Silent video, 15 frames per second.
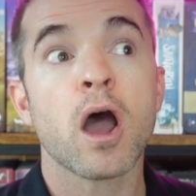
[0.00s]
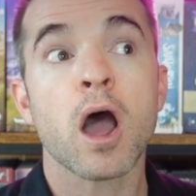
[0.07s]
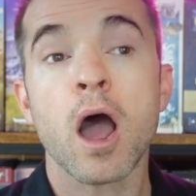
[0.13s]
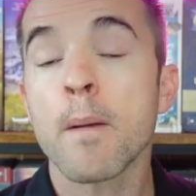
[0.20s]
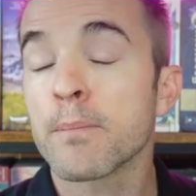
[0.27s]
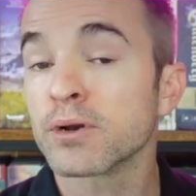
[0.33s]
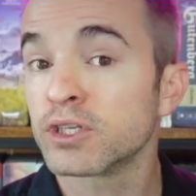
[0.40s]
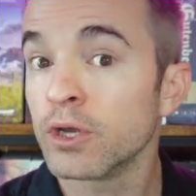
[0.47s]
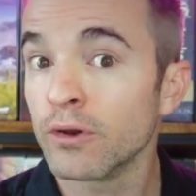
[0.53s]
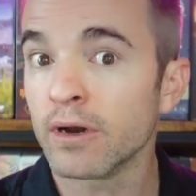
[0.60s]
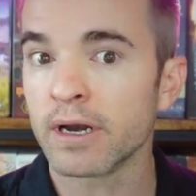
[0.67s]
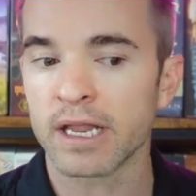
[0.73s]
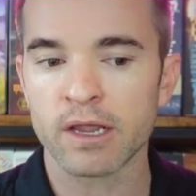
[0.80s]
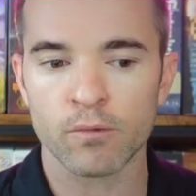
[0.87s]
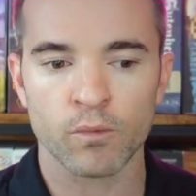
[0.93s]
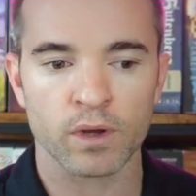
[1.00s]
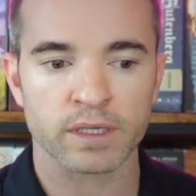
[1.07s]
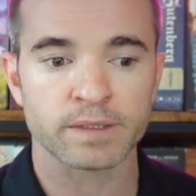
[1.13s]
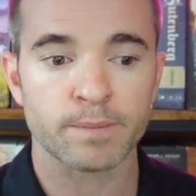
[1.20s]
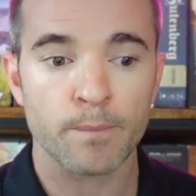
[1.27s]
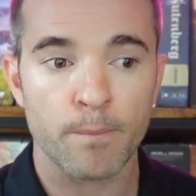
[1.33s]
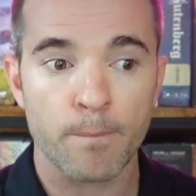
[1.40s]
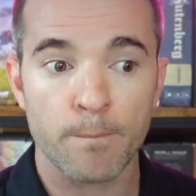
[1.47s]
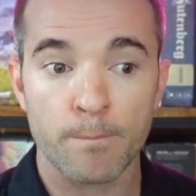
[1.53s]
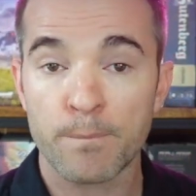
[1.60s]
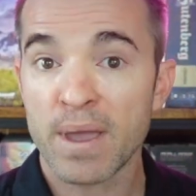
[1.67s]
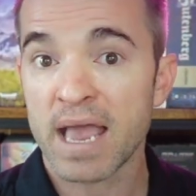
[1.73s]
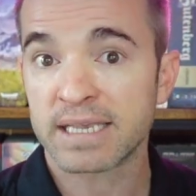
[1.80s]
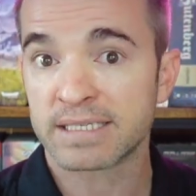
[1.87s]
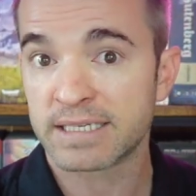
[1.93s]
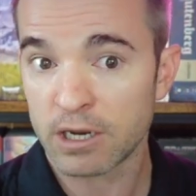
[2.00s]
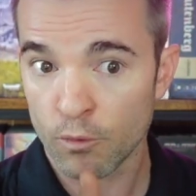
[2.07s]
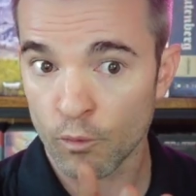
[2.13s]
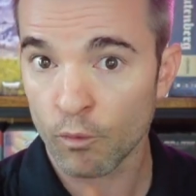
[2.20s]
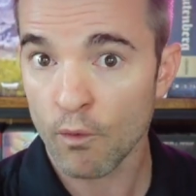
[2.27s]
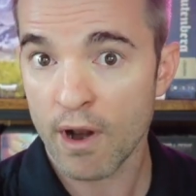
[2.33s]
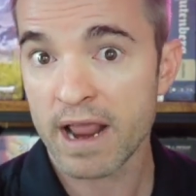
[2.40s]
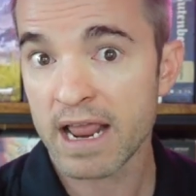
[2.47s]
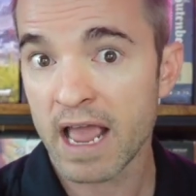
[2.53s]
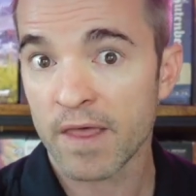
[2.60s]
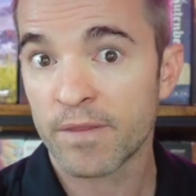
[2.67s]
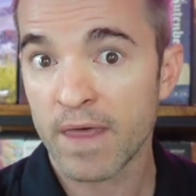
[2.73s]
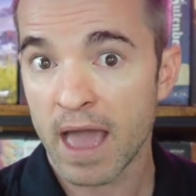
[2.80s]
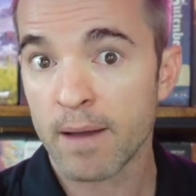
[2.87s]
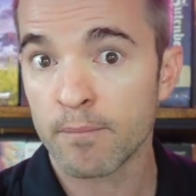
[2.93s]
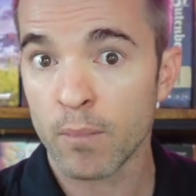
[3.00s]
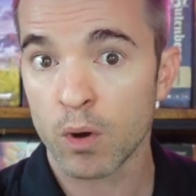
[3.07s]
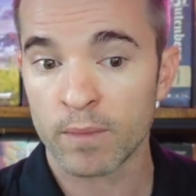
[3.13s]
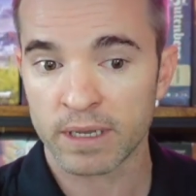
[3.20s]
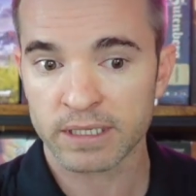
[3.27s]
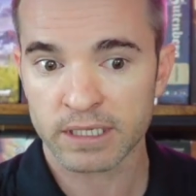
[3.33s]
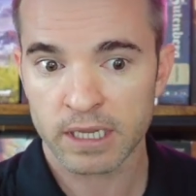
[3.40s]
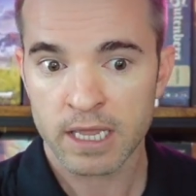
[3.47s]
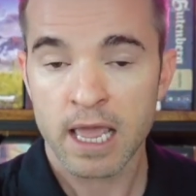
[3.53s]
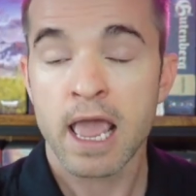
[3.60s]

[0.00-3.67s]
opportunity was best right at that moment.